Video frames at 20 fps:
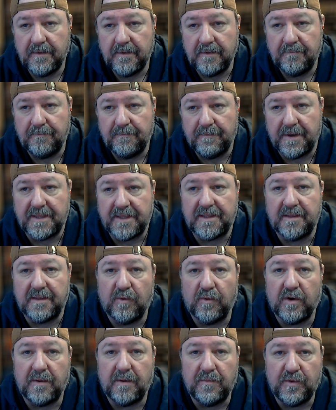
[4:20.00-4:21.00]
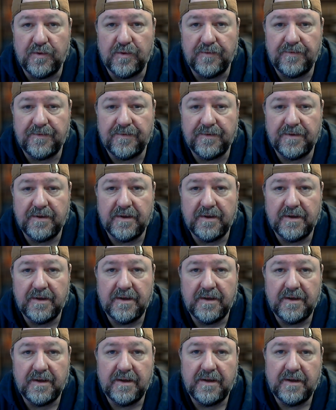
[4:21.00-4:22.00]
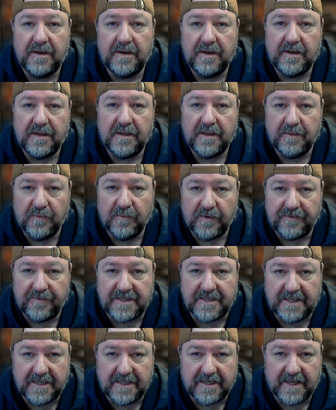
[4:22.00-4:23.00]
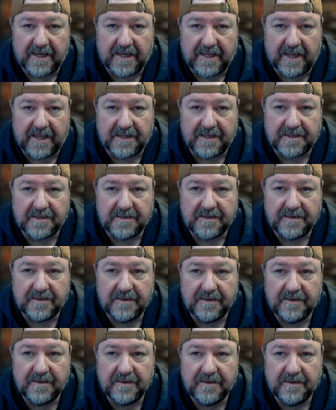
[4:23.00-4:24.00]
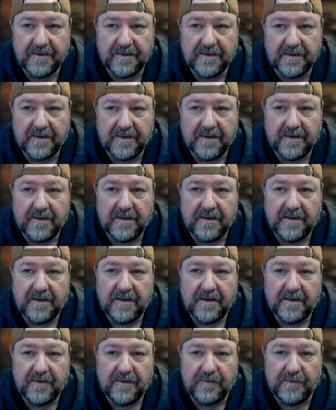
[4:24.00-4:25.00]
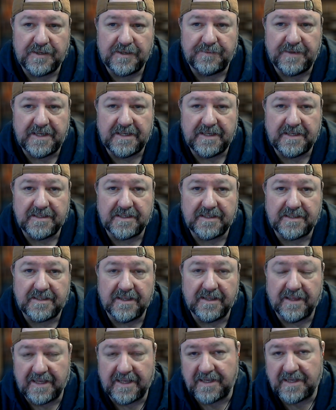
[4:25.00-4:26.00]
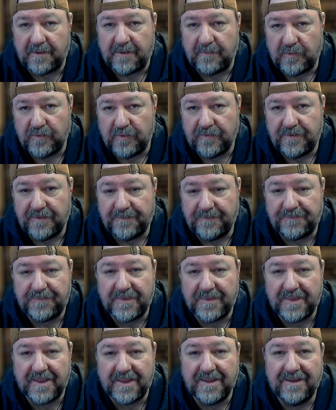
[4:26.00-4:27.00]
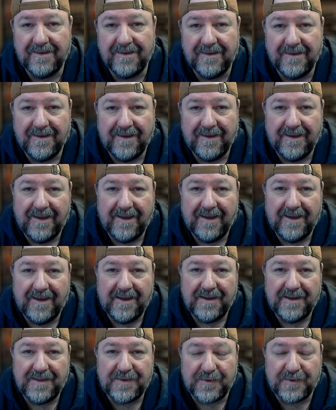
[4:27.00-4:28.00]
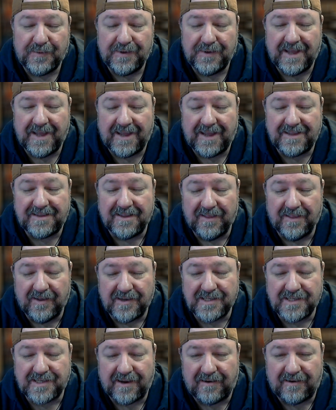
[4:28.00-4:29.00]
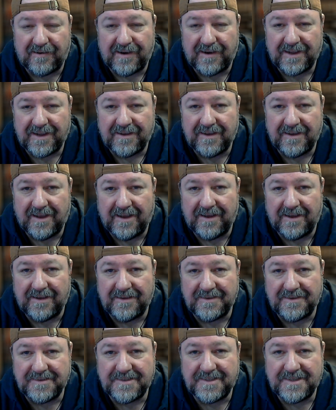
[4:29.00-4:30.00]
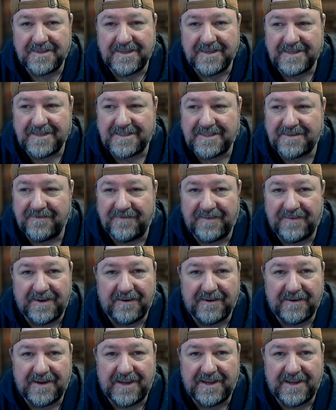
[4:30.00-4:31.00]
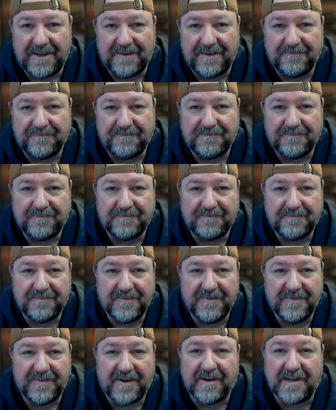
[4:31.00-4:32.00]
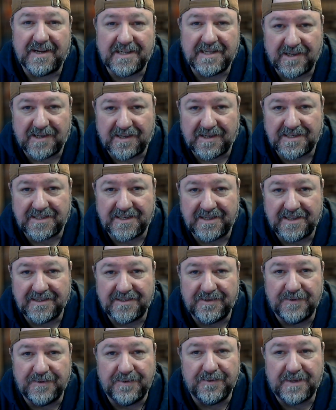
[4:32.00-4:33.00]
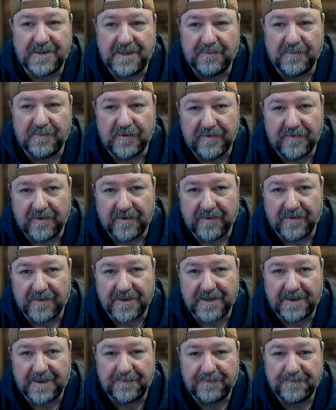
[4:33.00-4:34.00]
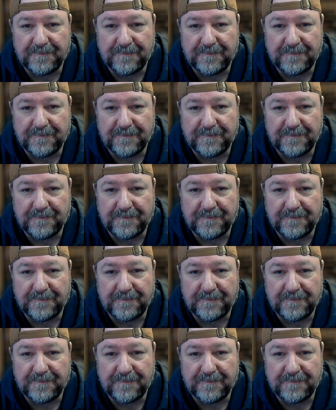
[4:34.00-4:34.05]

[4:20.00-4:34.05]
but the more I move, the more fatigued I get, which means the less I move. Throw in that the lung scarring, and it's very, very exhausting to keep moving all the time.